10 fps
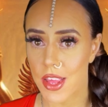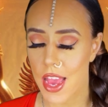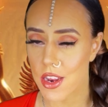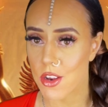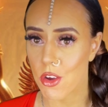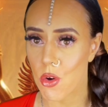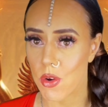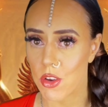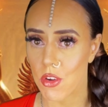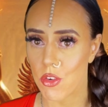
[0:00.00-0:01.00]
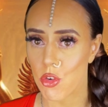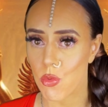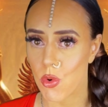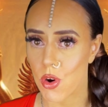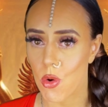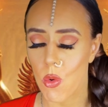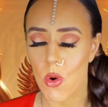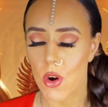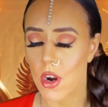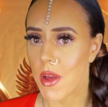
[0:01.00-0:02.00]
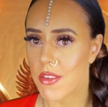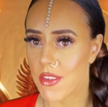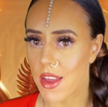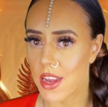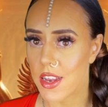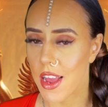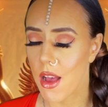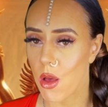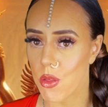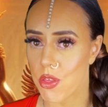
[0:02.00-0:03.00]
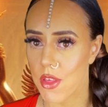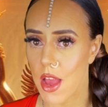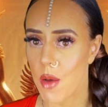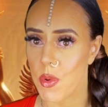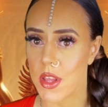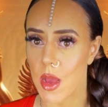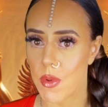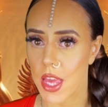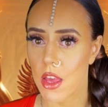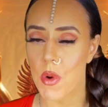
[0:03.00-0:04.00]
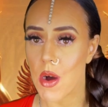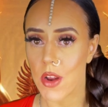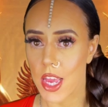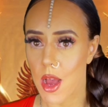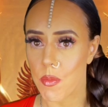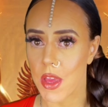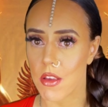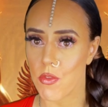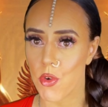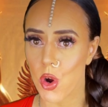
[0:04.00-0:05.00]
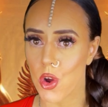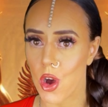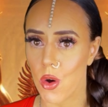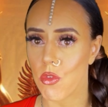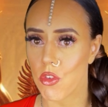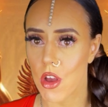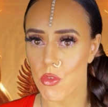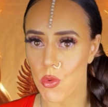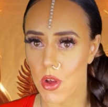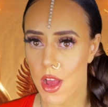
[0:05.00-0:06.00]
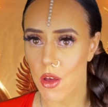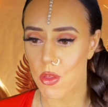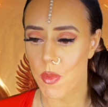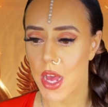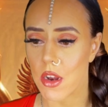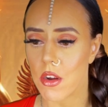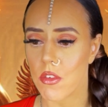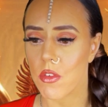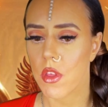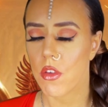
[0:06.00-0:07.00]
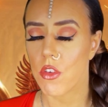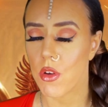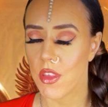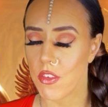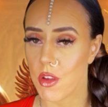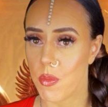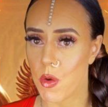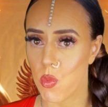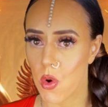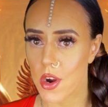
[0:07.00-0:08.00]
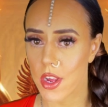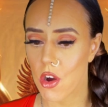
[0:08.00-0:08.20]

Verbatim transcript: Canada going into war or a sudden health epidemic sprouting up, because Virgo does rule health matters. So this could be war and